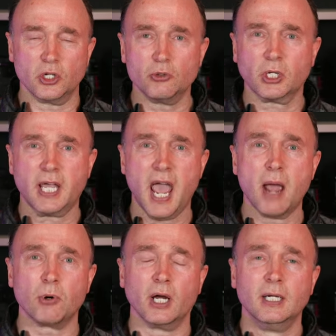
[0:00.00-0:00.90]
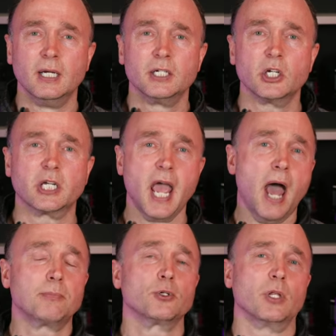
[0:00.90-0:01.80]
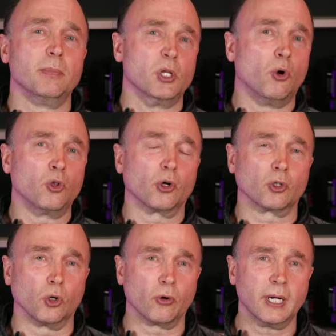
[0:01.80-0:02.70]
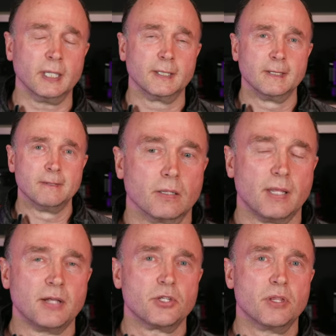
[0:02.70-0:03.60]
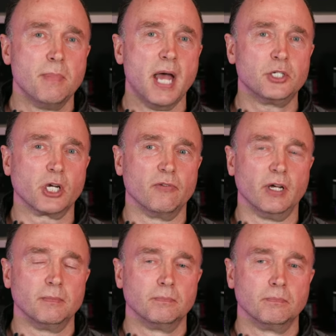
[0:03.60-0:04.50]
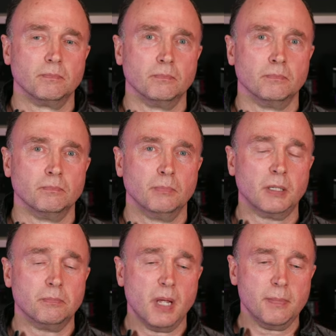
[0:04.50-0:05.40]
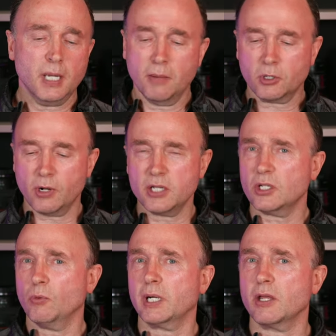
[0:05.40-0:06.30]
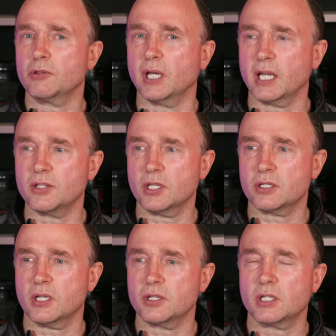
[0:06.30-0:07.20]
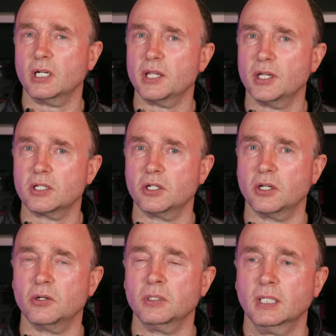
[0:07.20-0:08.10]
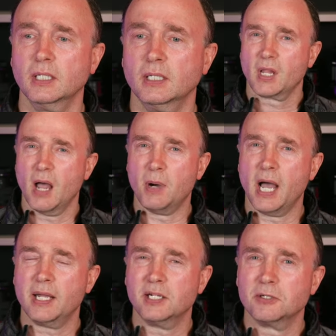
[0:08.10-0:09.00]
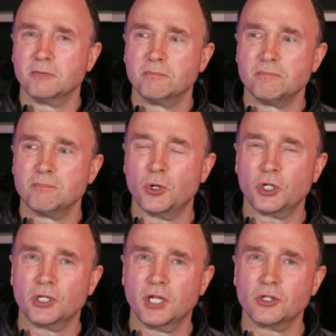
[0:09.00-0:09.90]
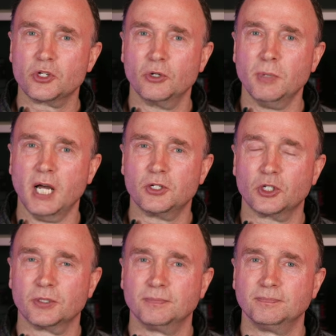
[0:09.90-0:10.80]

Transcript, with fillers: use a camera to capture them in all their glory, that's the magic of it. But maybe I'm crazy. What do you think? Is this a silly thing to do? Am I pushing things too much?